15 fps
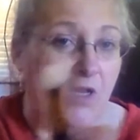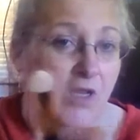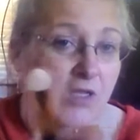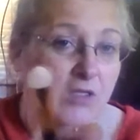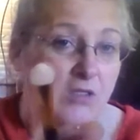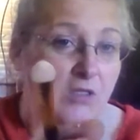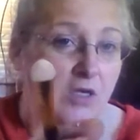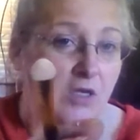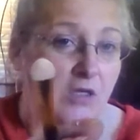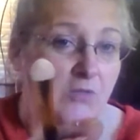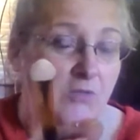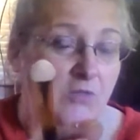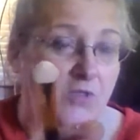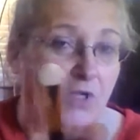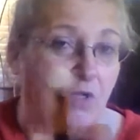as a
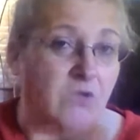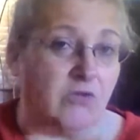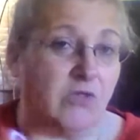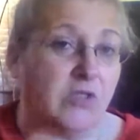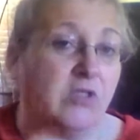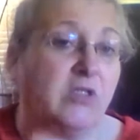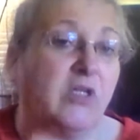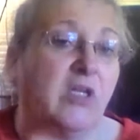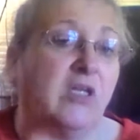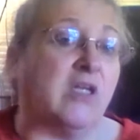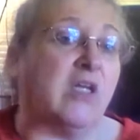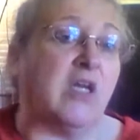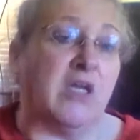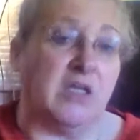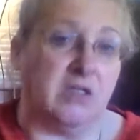cosmetologist. Then
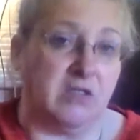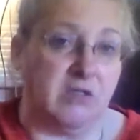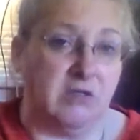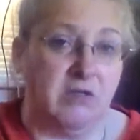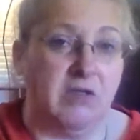yes,